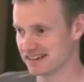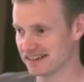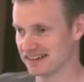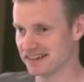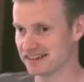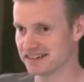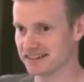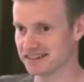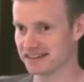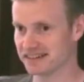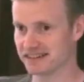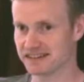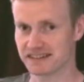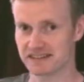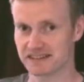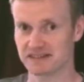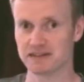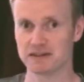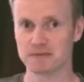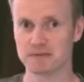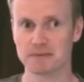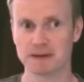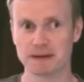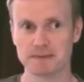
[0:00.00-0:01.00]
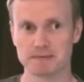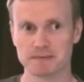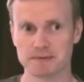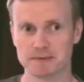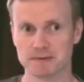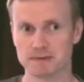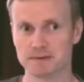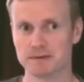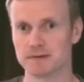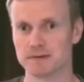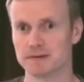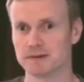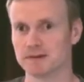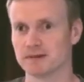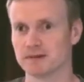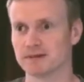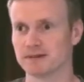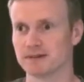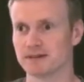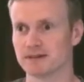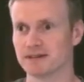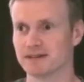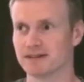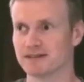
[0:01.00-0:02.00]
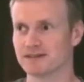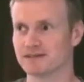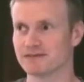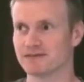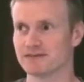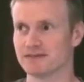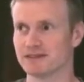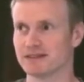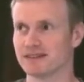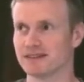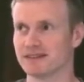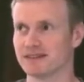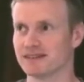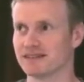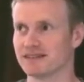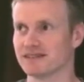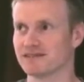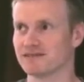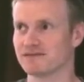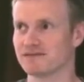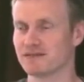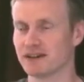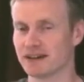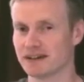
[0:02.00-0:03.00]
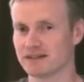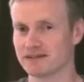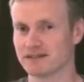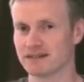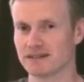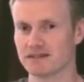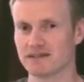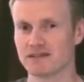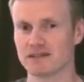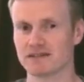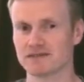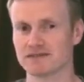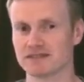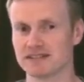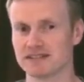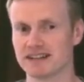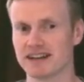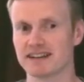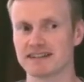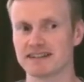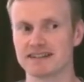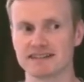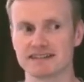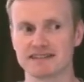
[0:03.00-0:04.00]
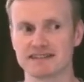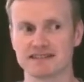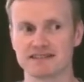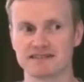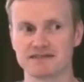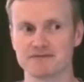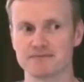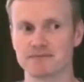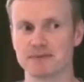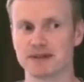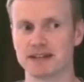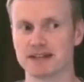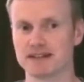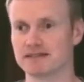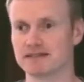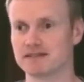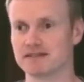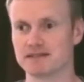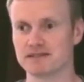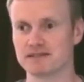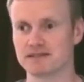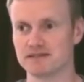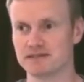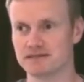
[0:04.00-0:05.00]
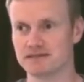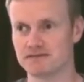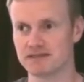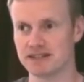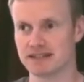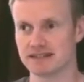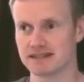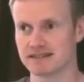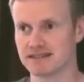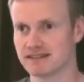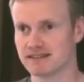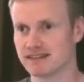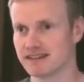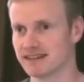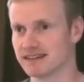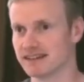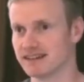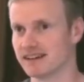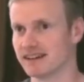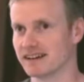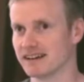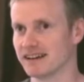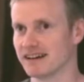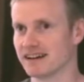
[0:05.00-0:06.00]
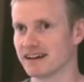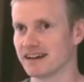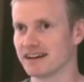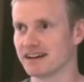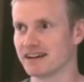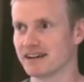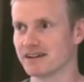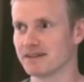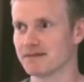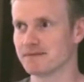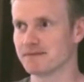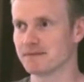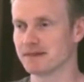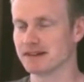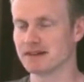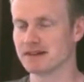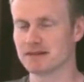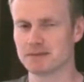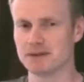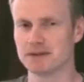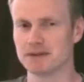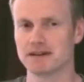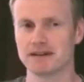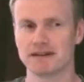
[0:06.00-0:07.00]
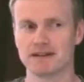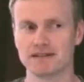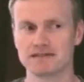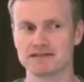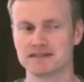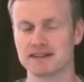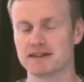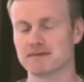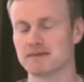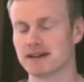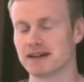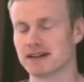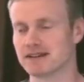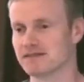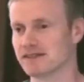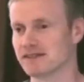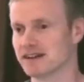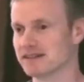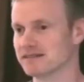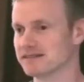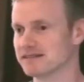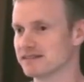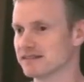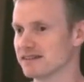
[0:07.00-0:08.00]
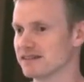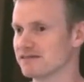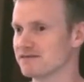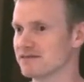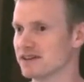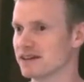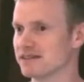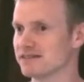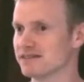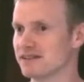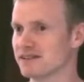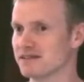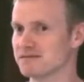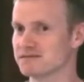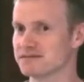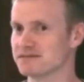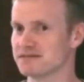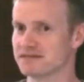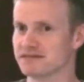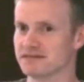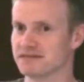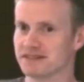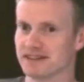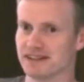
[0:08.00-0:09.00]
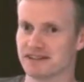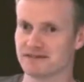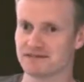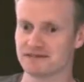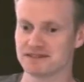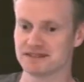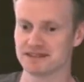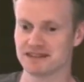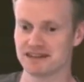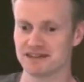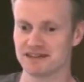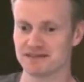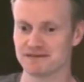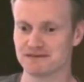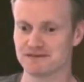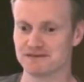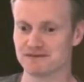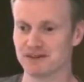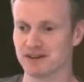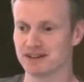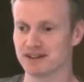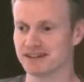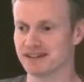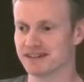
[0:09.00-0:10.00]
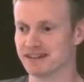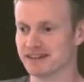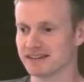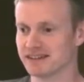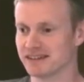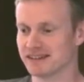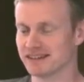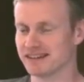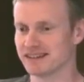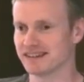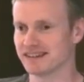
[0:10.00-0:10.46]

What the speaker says: like a lot of people, kind of found a lot of the changes that have been introduced recently a little bit hard to get my head around, and I found that I was Googling for stuff and finding